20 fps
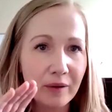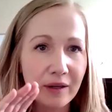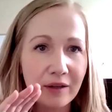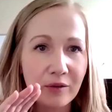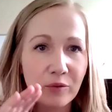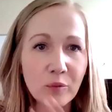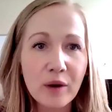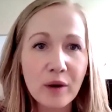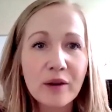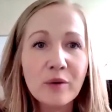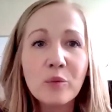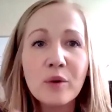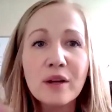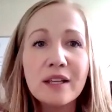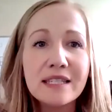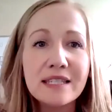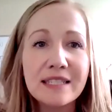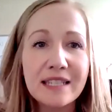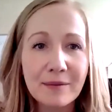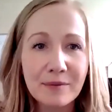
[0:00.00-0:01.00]
And what,
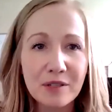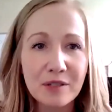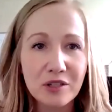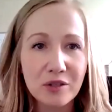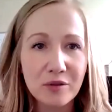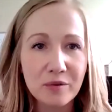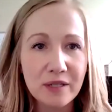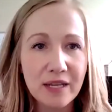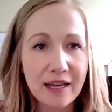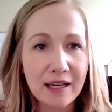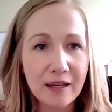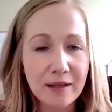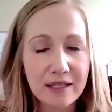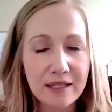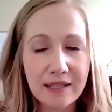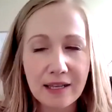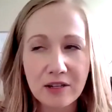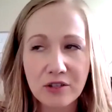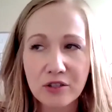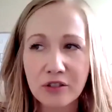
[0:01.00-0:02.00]
what steps do you take
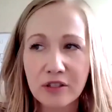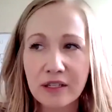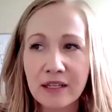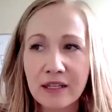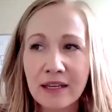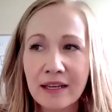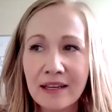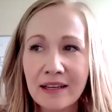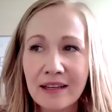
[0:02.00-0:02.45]
essentially?